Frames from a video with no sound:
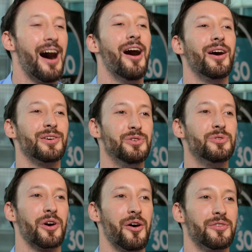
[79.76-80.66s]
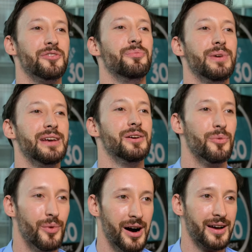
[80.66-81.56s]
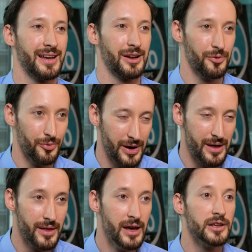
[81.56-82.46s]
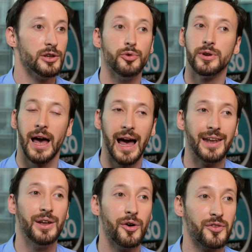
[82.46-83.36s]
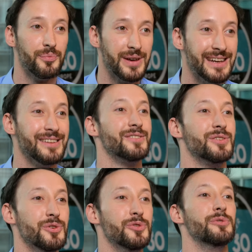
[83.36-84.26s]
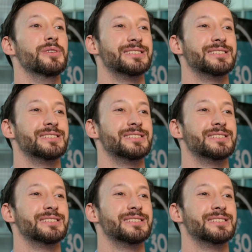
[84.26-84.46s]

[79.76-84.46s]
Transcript: are you going to be working with. You cannot be too